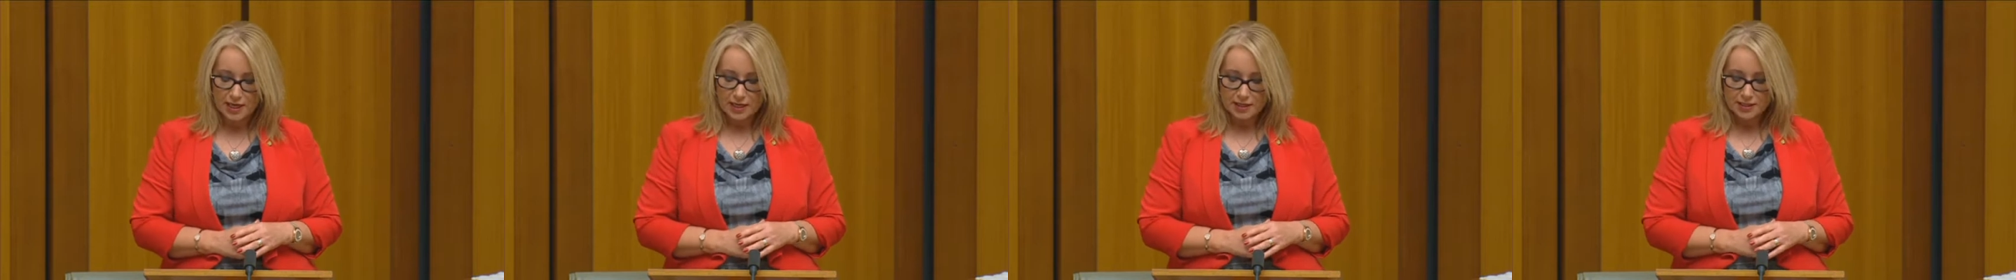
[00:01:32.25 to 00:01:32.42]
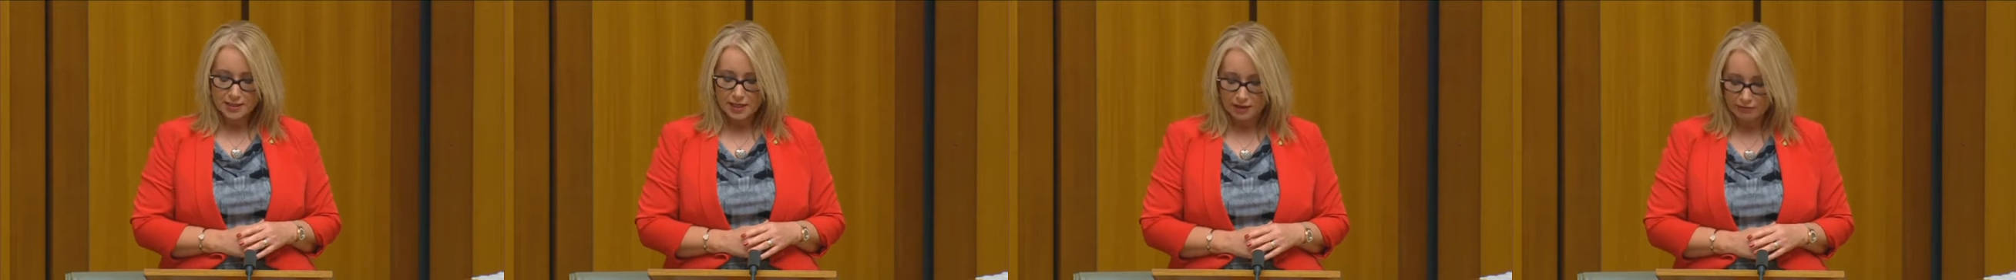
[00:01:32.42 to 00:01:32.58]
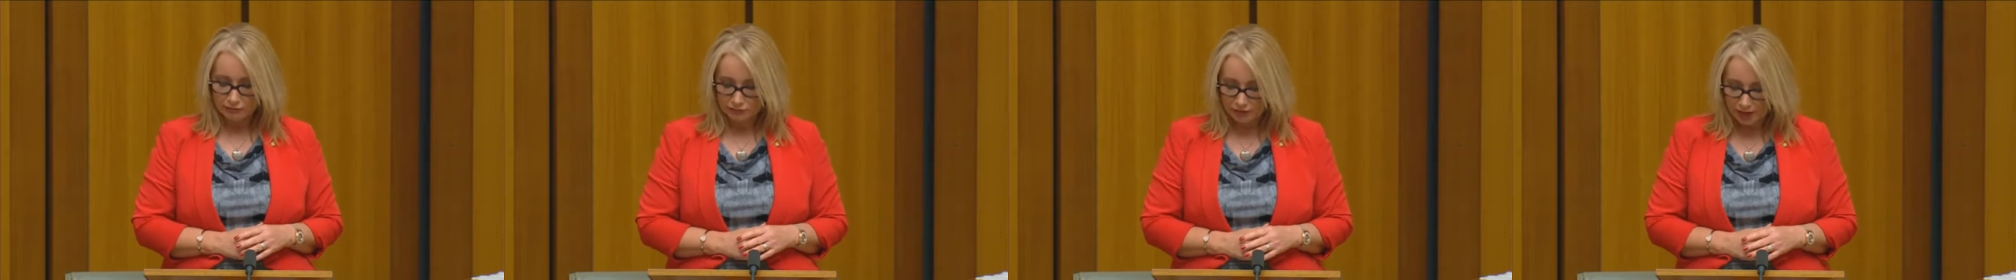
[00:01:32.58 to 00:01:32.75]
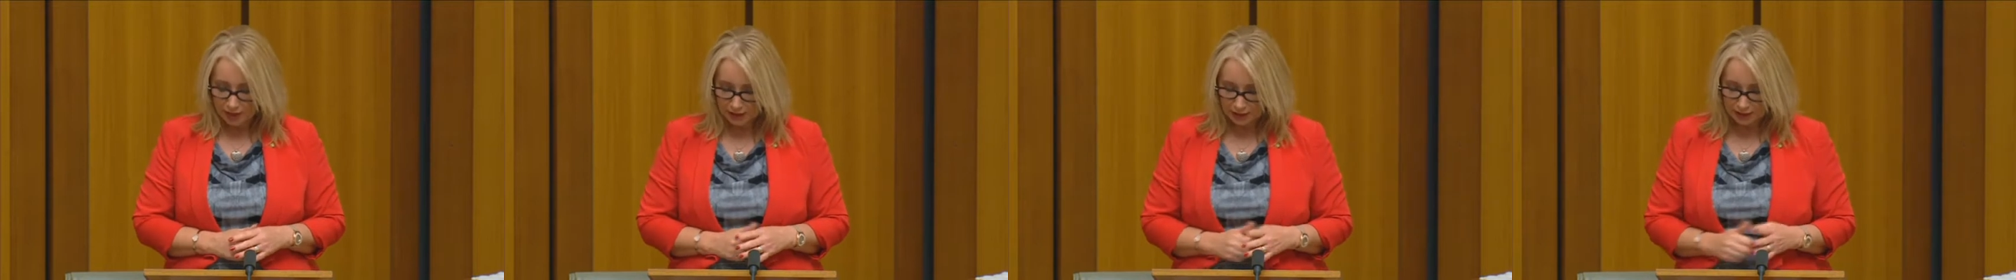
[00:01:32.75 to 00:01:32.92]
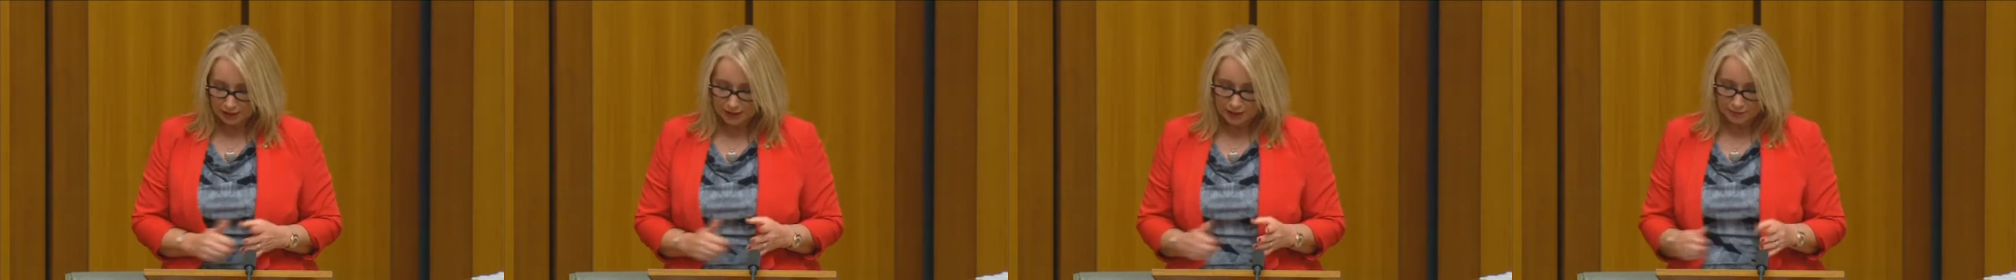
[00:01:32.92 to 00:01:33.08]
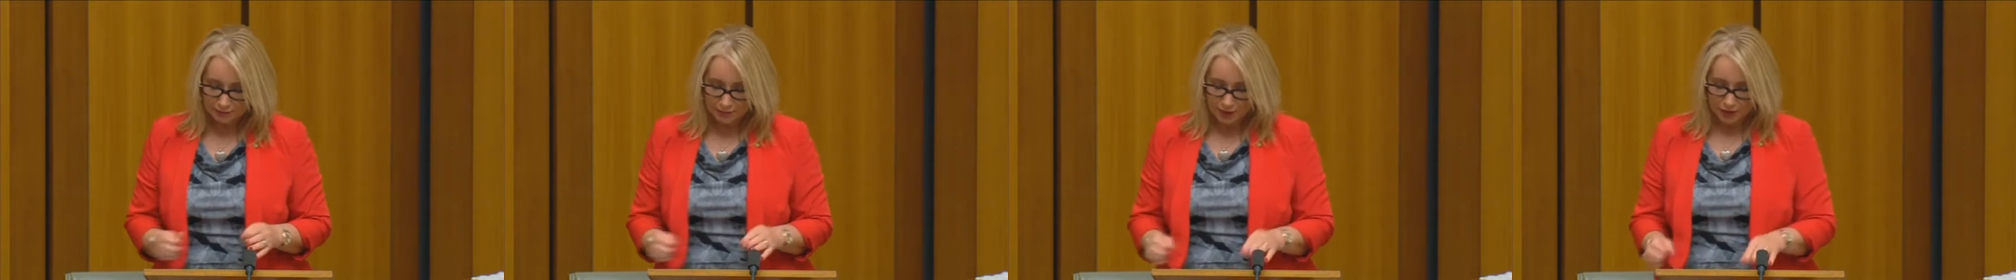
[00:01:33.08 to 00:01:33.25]

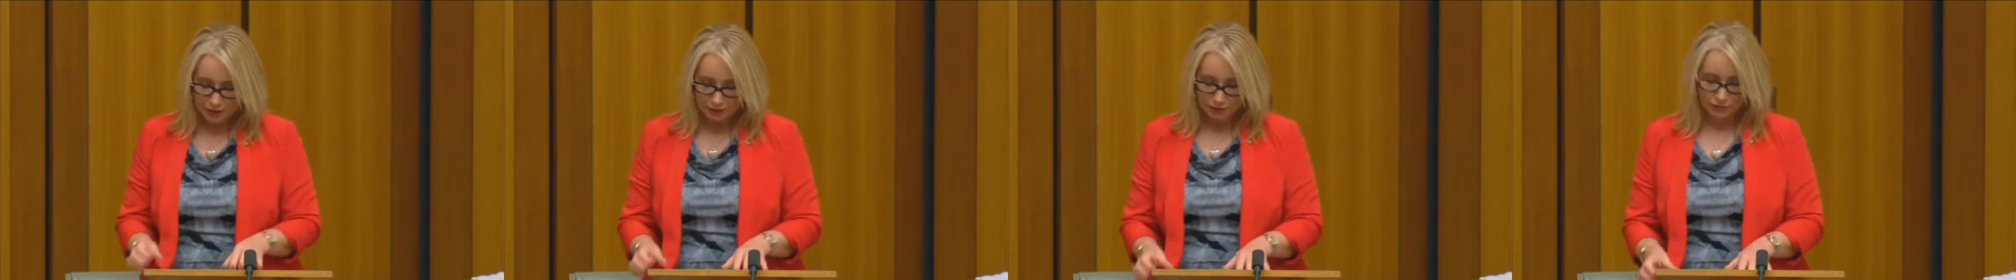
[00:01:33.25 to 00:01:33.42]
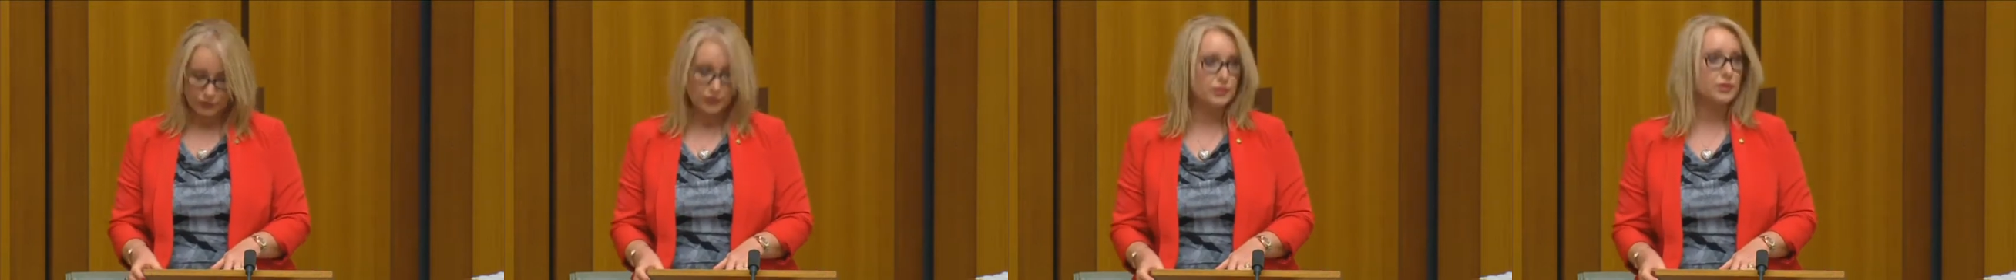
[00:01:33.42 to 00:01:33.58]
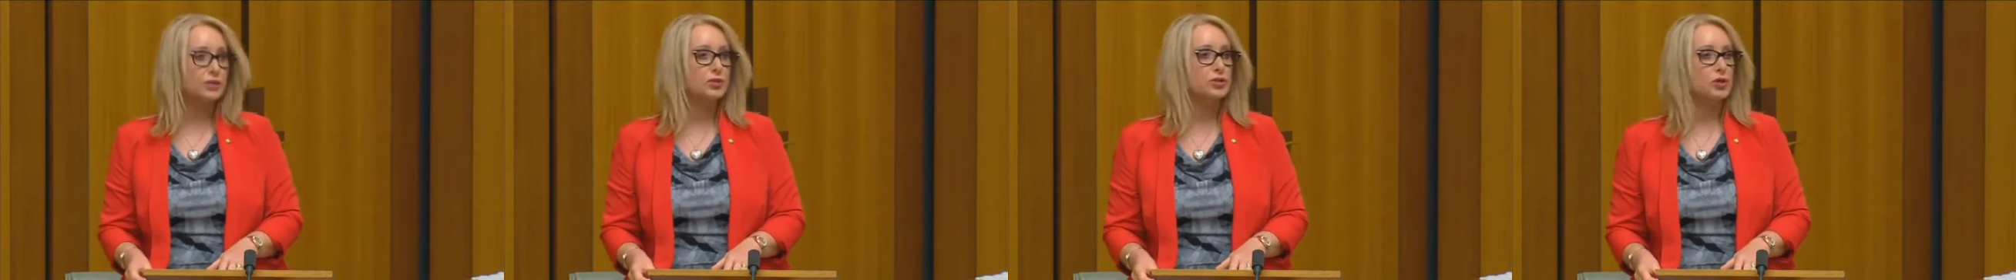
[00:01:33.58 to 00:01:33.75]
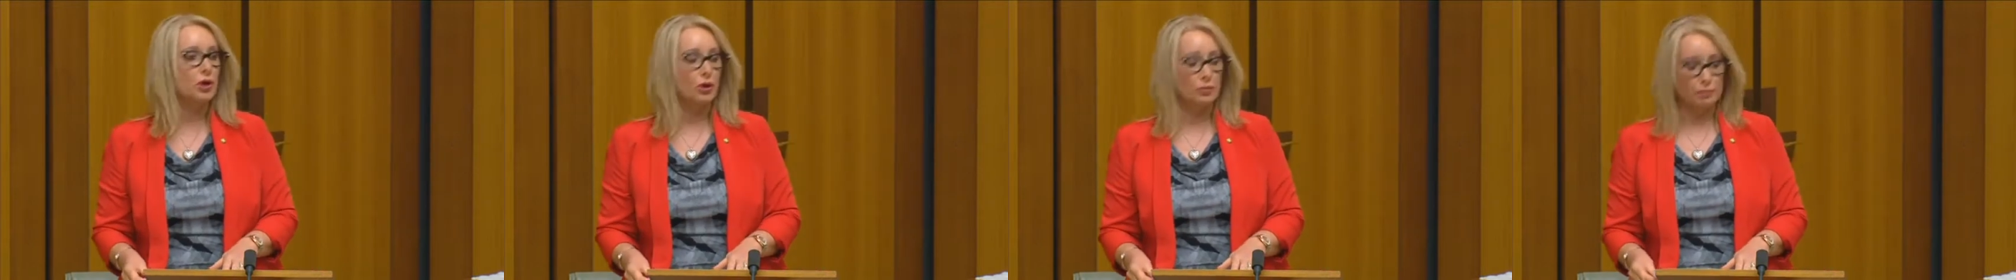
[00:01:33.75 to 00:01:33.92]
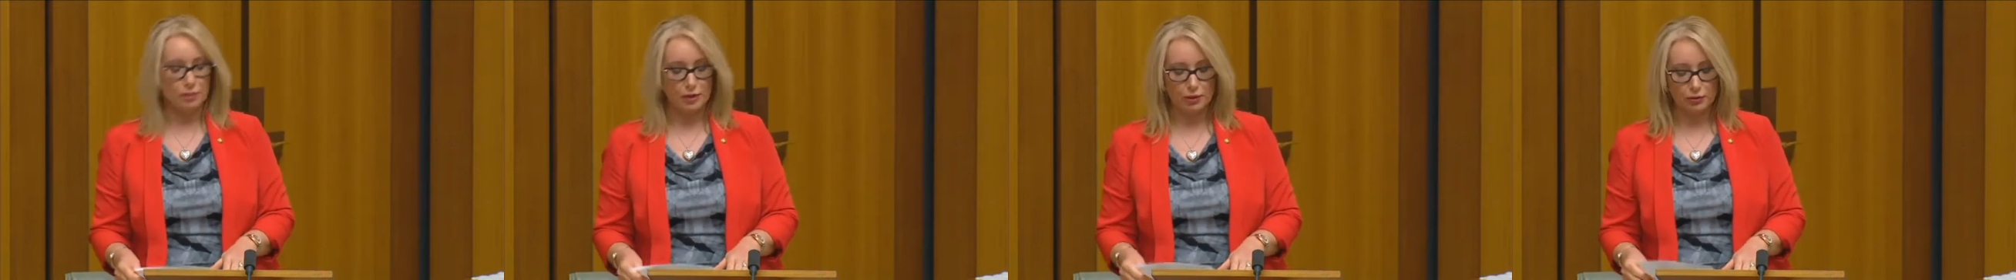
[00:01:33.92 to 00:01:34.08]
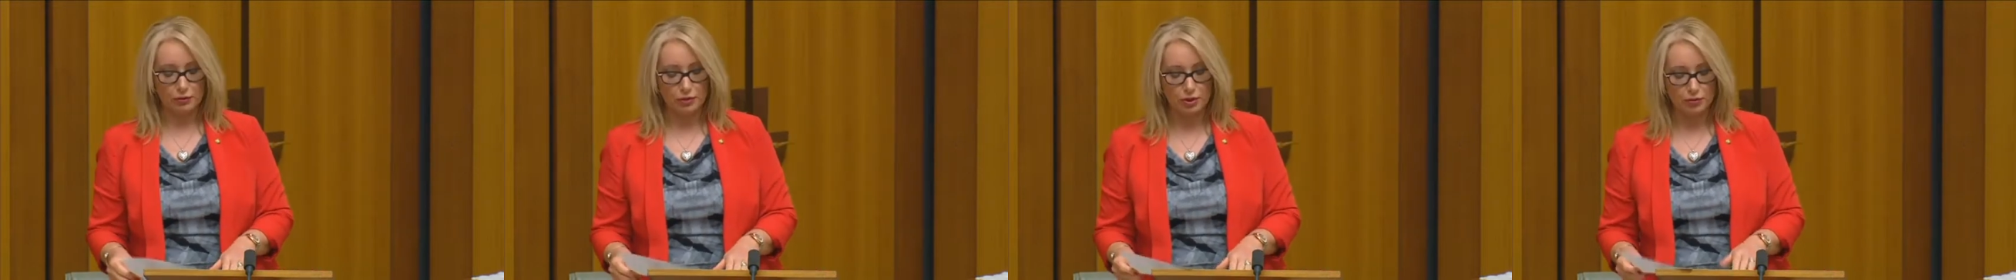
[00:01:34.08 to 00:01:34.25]
directly benefit the
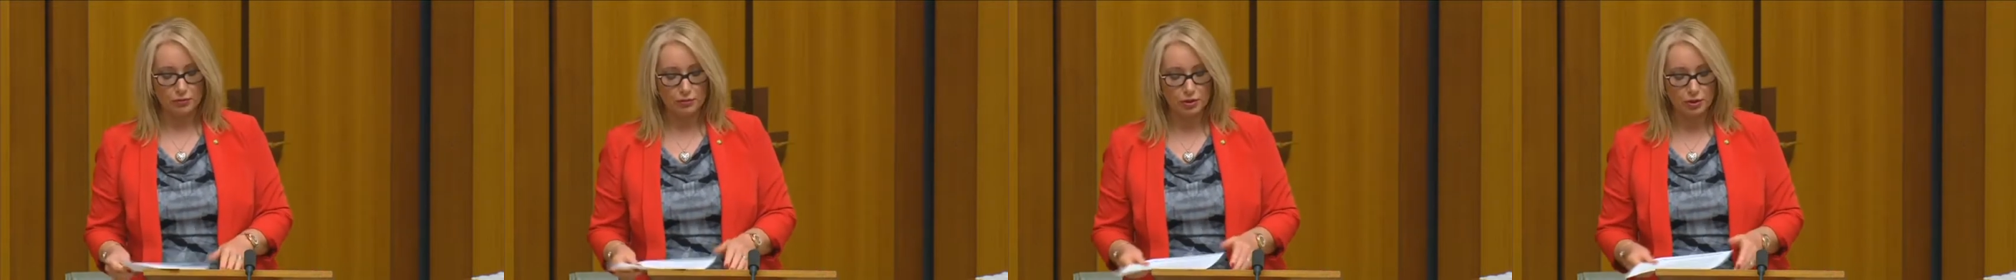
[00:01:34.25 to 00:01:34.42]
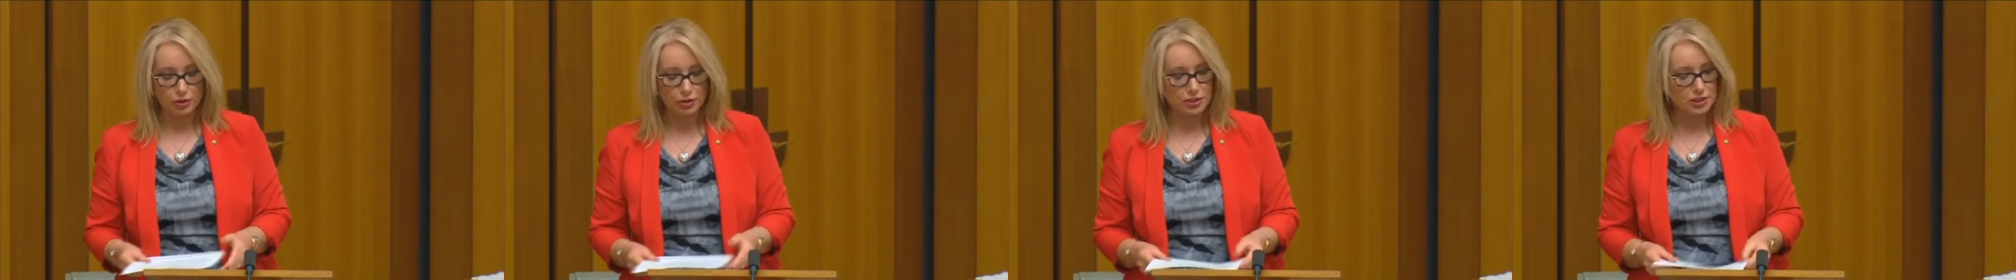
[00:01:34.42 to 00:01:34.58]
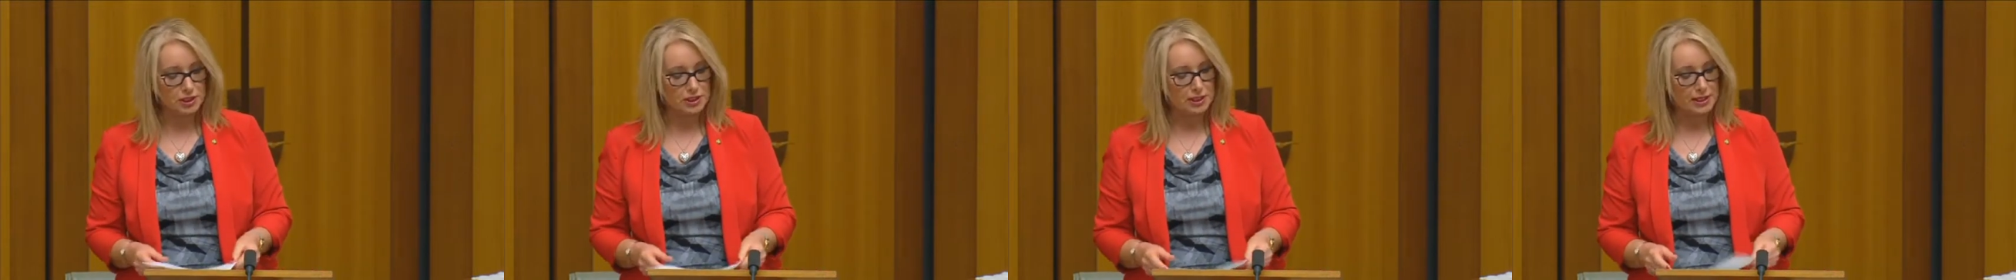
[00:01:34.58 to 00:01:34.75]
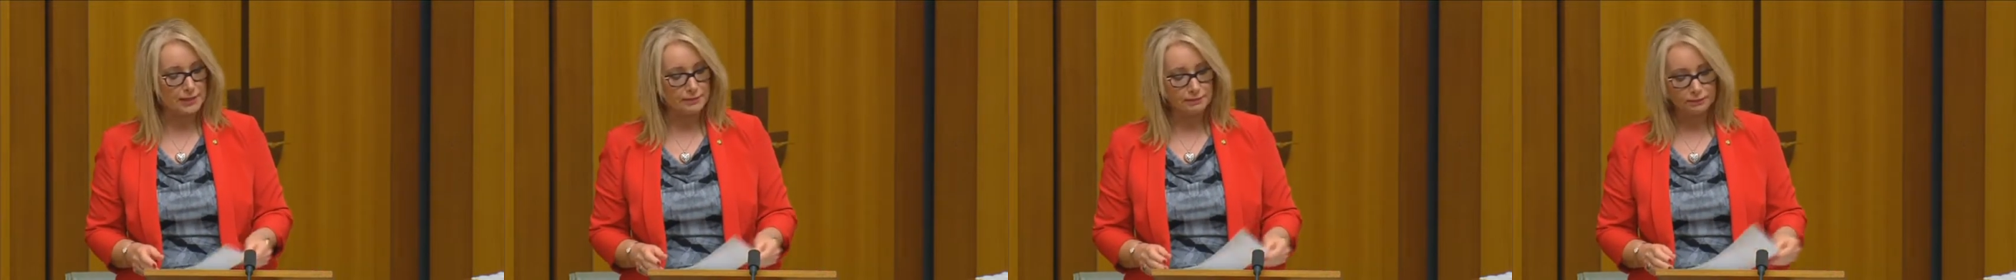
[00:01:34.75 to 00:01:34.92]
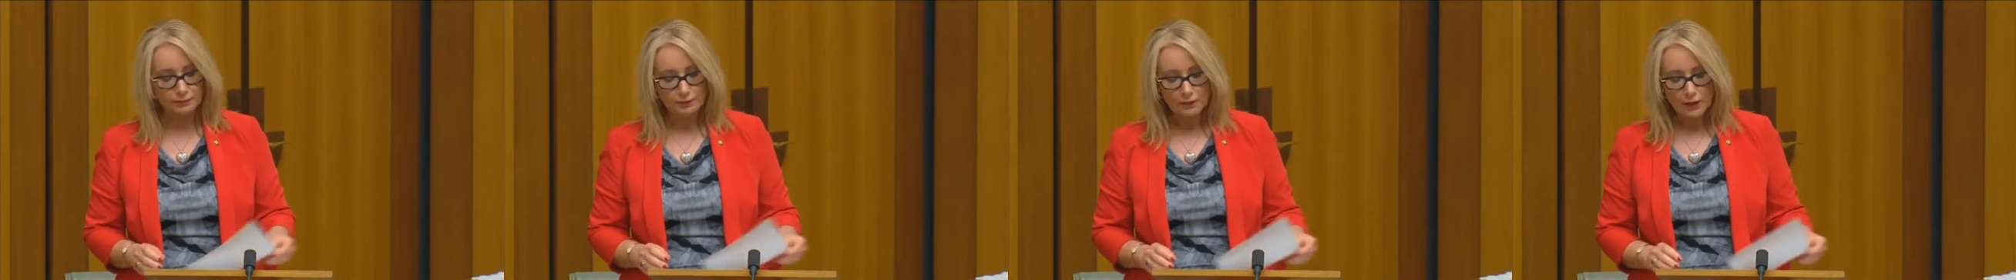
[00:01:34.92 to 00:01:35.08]
Dobell community.